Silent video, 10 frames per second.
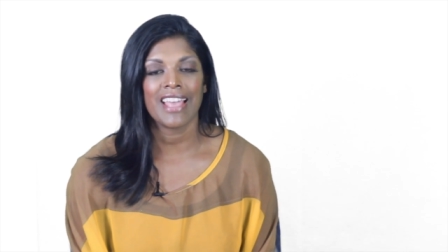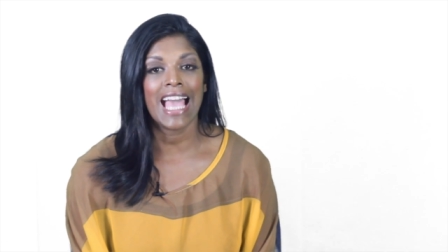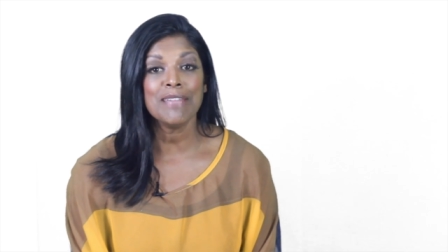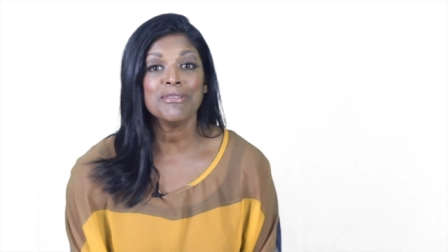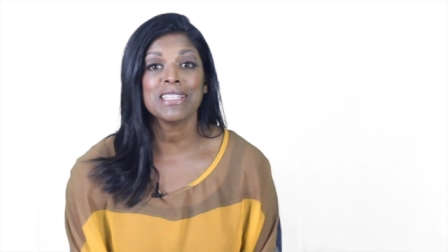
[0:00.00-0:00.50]

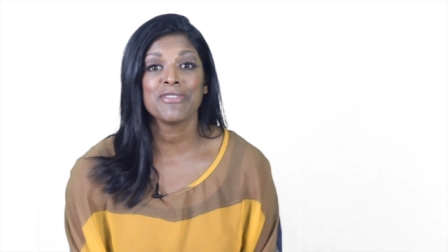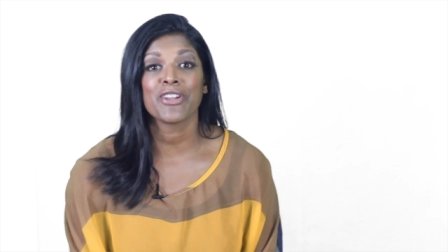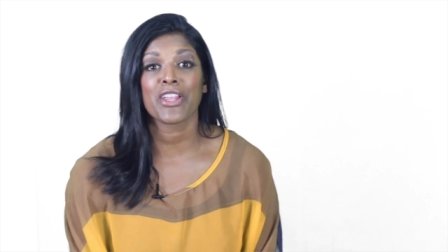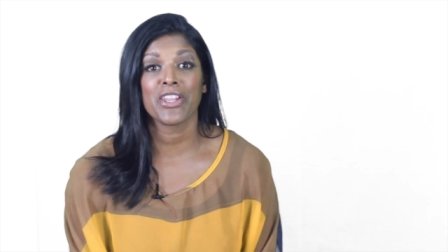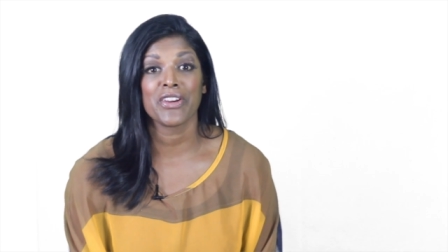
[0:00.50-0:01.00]
I believe
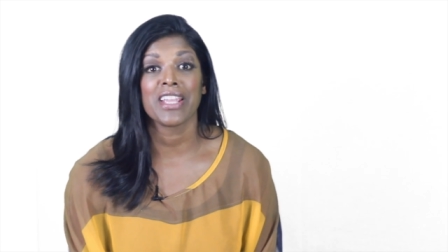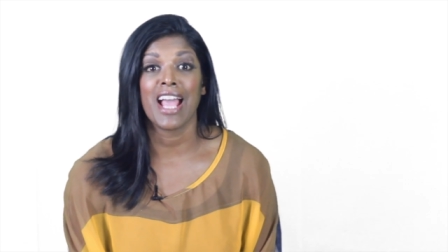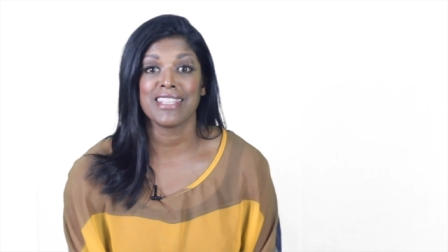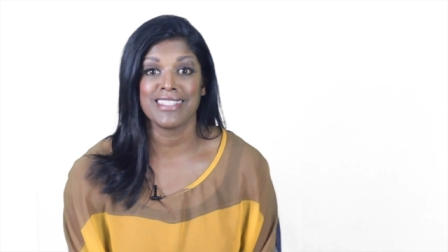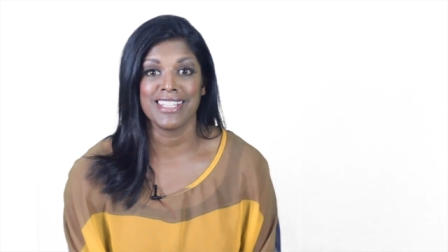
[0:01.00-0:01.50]
your
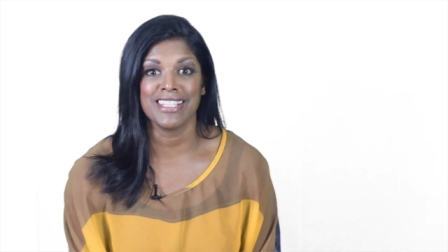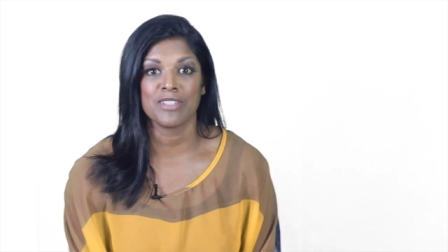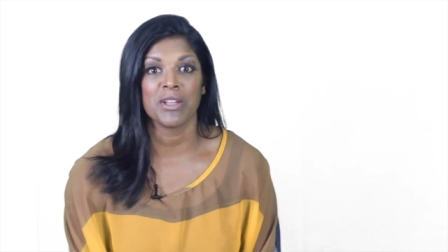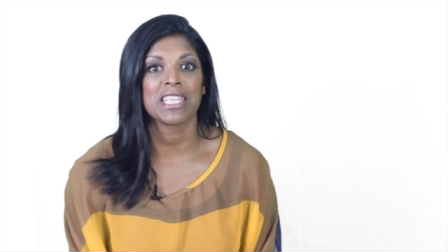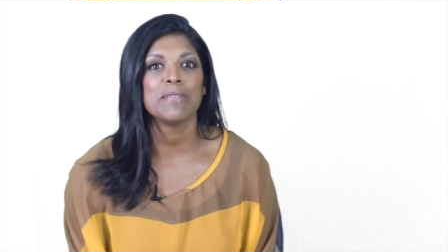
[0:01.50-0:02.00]
curiosity
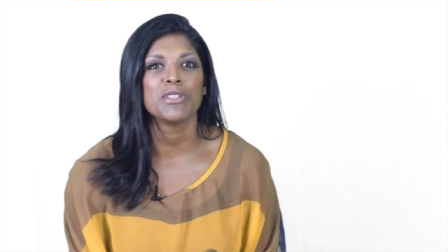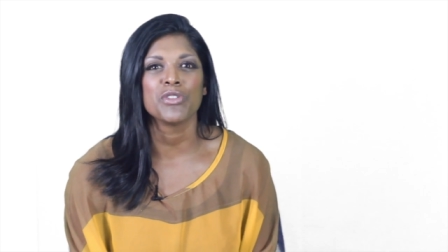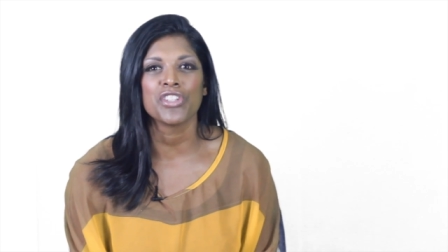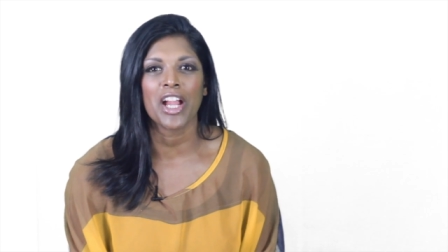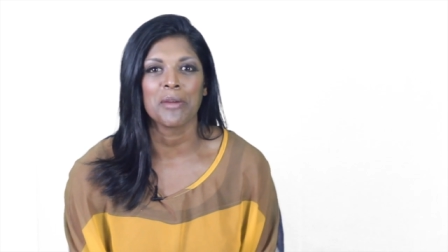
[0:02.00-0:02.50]
is what keeps
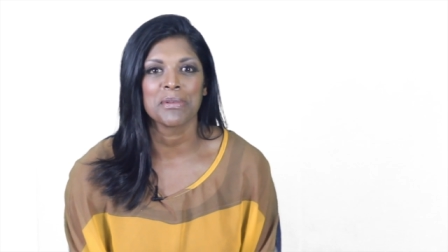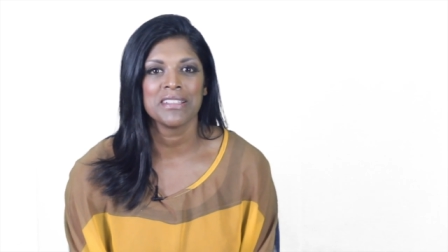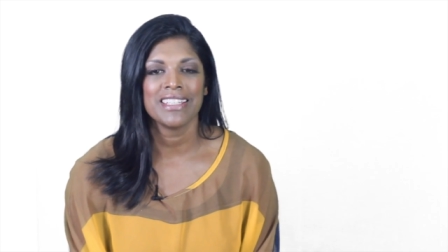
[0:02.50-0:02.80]
you sharp.